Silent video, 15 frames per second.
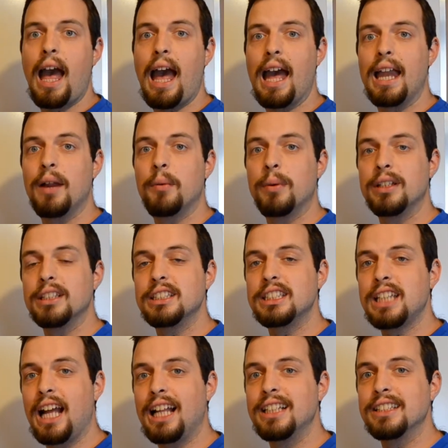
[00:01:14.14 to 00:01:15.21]
And when the
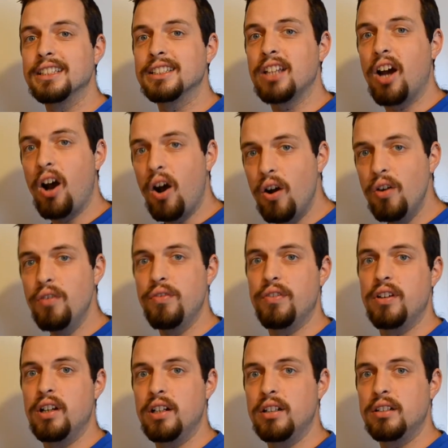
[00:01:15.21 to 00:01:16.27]
challenge is
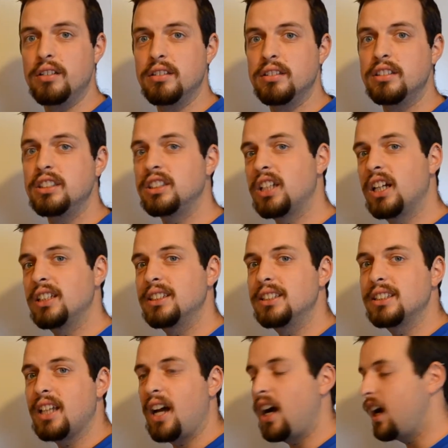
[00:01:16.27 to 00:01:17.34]
over,
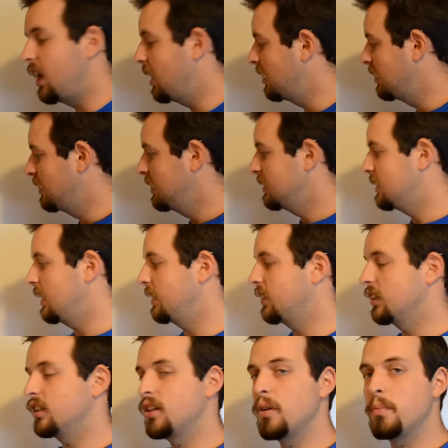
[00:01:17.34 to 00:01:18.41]
chances are that you're
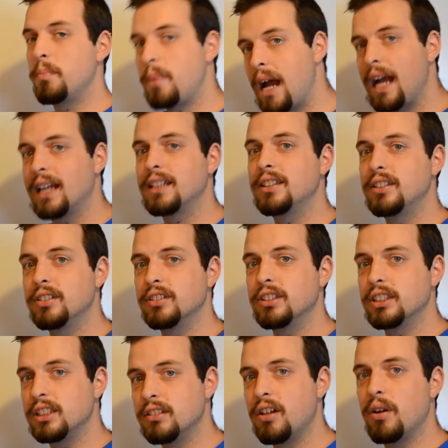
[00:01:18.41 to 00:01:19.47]
going to go back to your
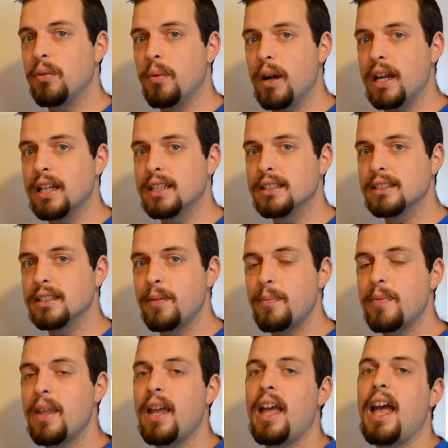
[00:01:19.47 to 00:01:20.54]
0 ways
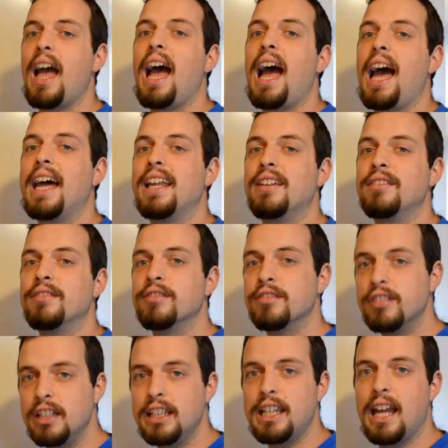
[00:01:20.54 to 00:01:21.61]
and
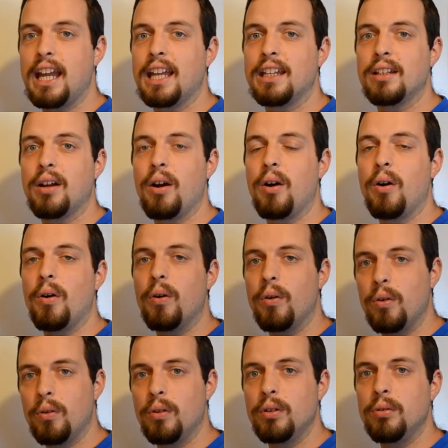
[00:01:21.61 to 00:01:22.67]
regain
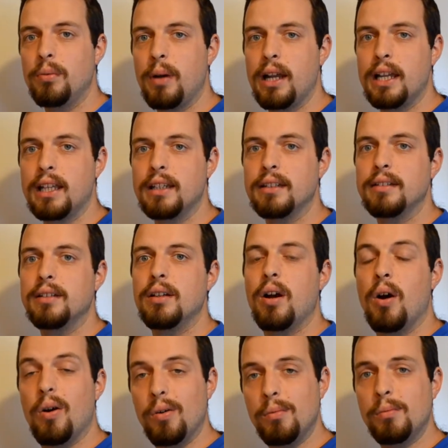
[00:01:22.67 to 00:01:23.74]
all the weight
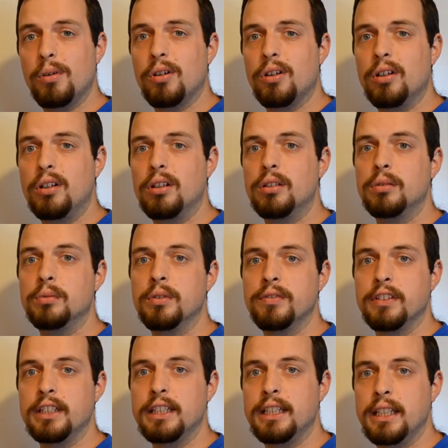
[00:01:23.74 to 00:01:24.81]
or more
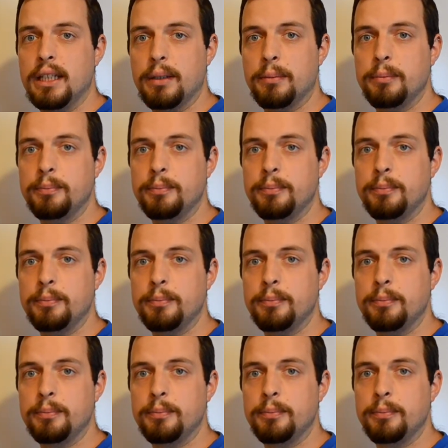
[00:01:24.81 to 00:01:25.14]
within a year.